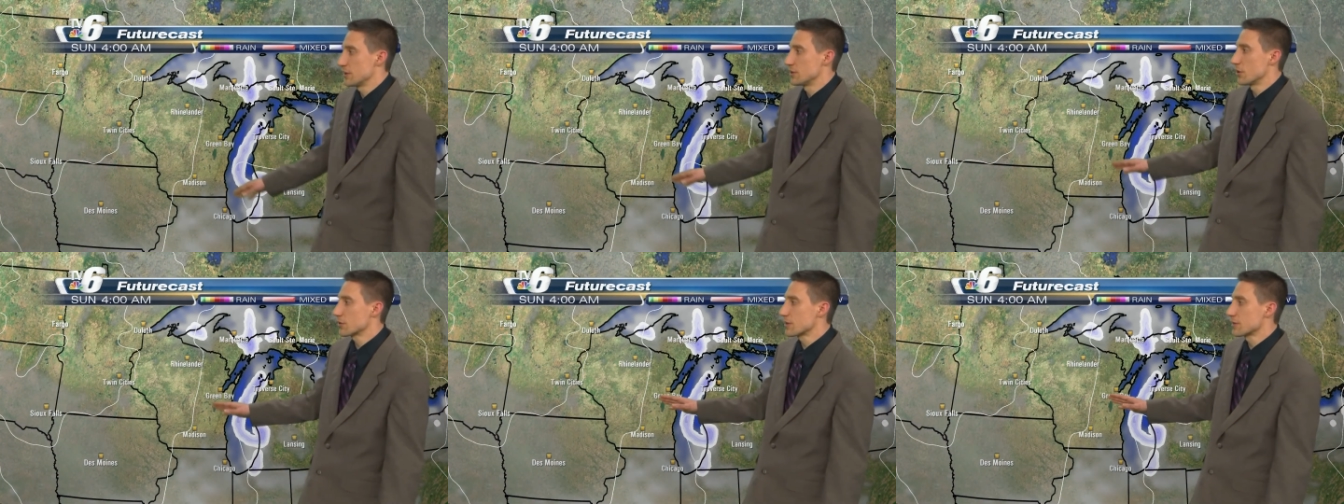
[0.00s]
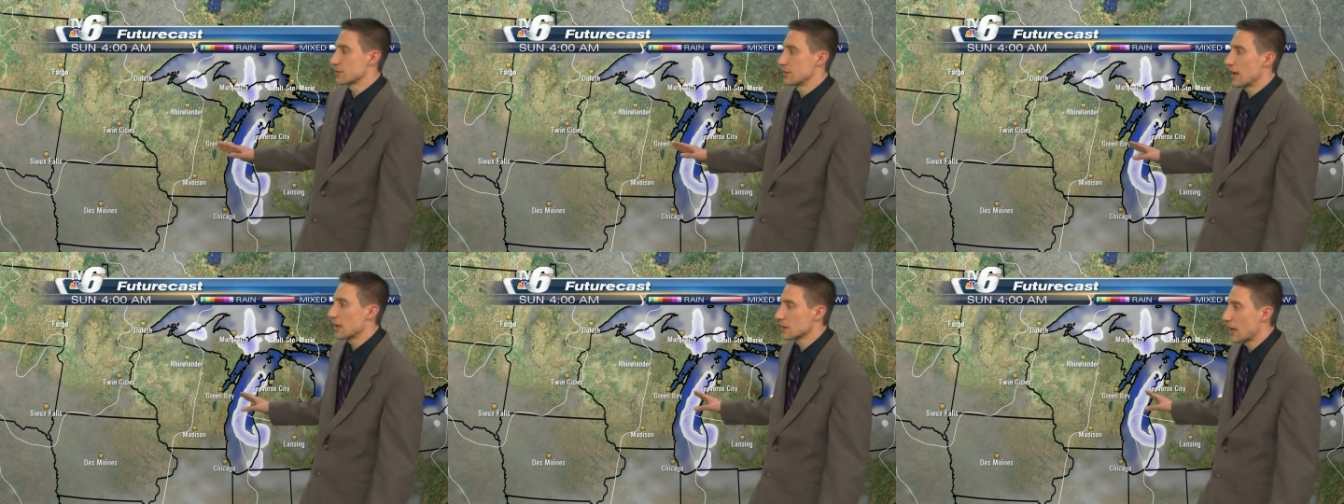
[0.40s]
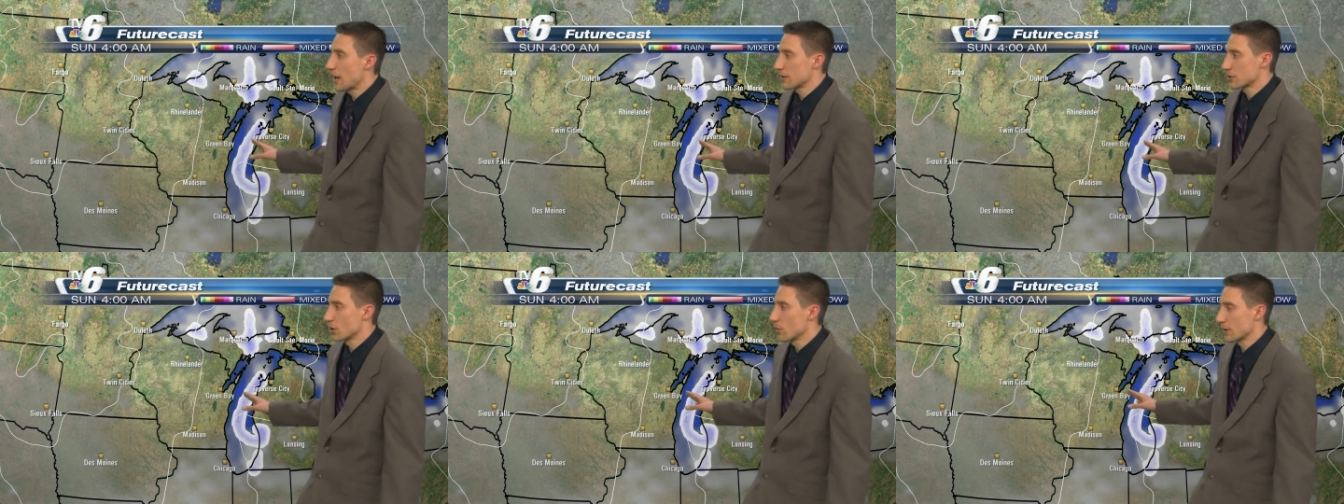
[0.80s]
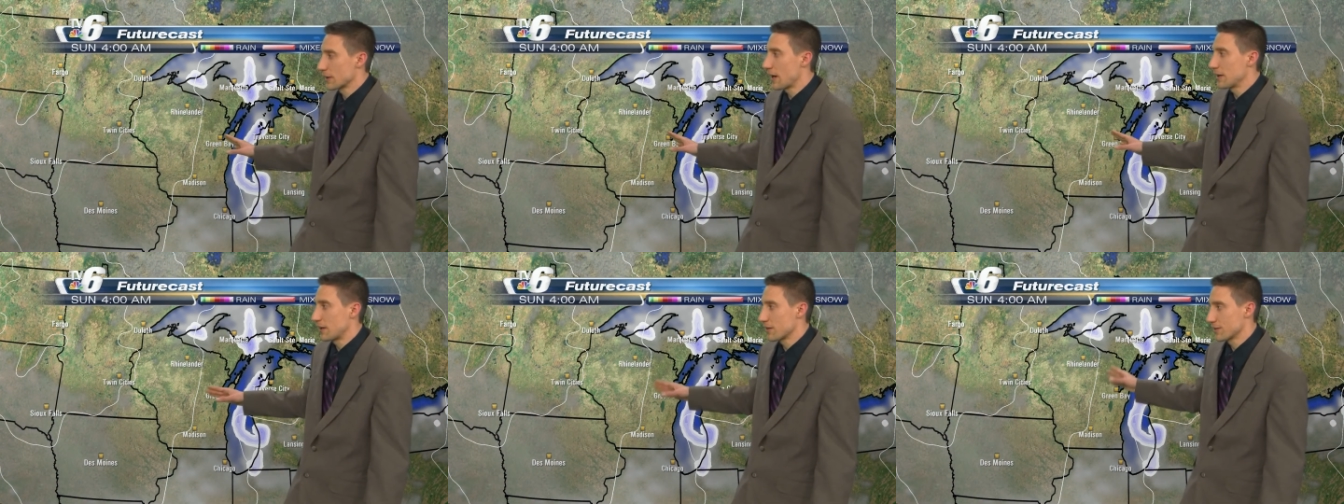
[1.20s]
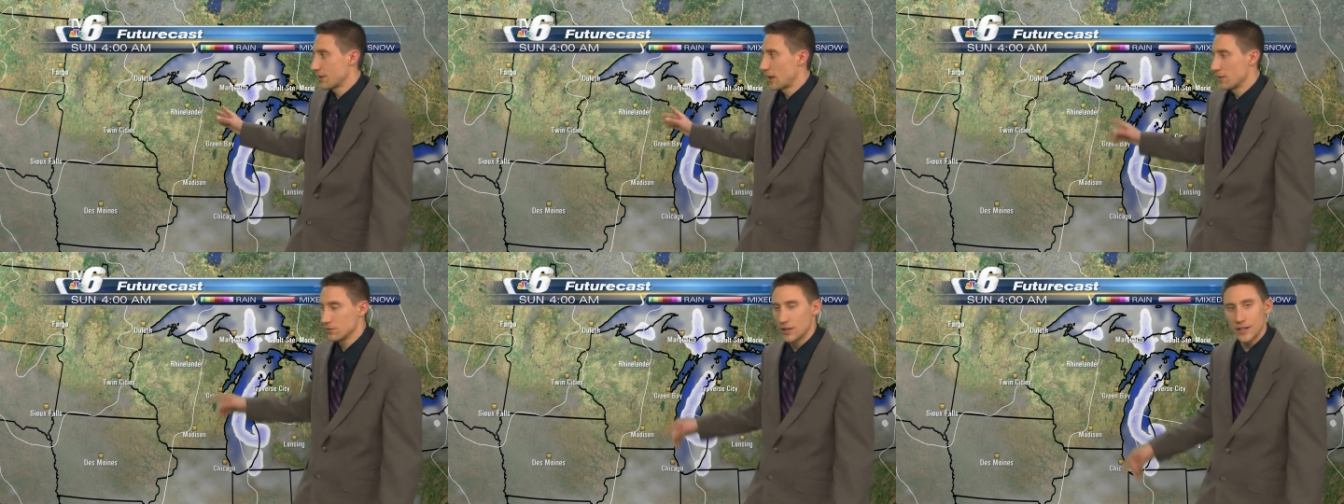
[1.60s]
notice not a lot going on
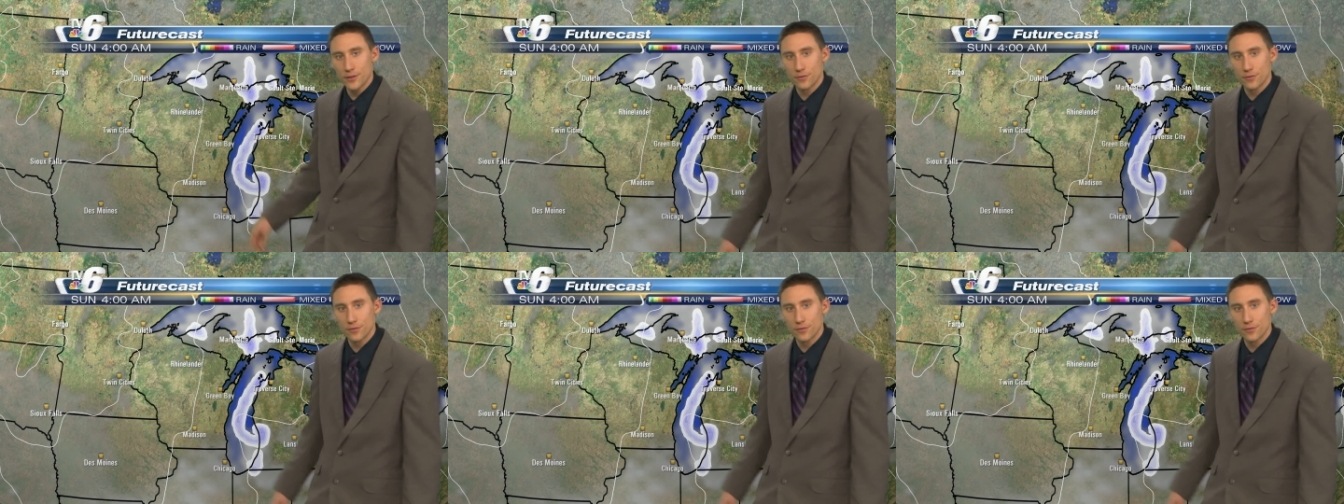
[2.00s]
outside of lake